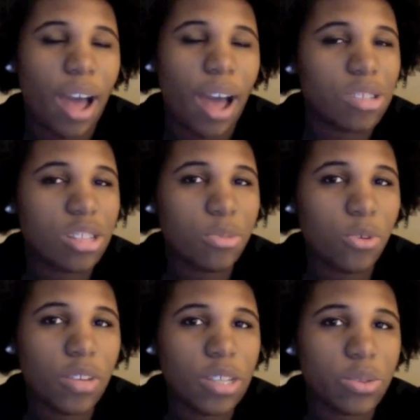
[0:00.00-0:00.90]
out to the
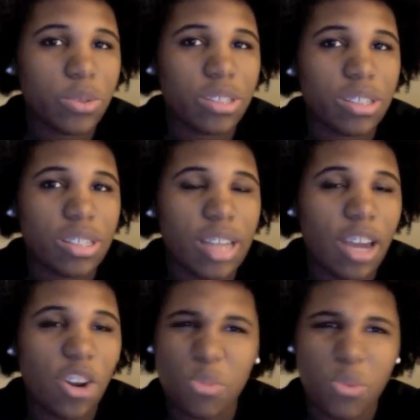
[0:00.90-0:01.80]
movies or just stay at
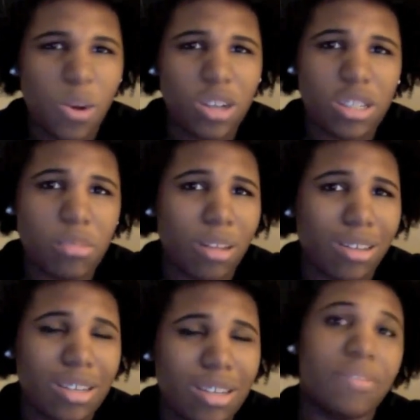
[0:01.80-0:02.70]
home and watch them like
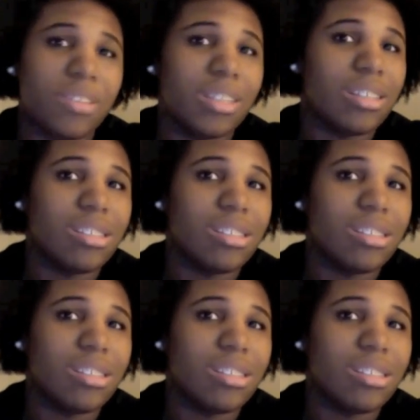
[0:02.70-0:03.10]
on Netflix?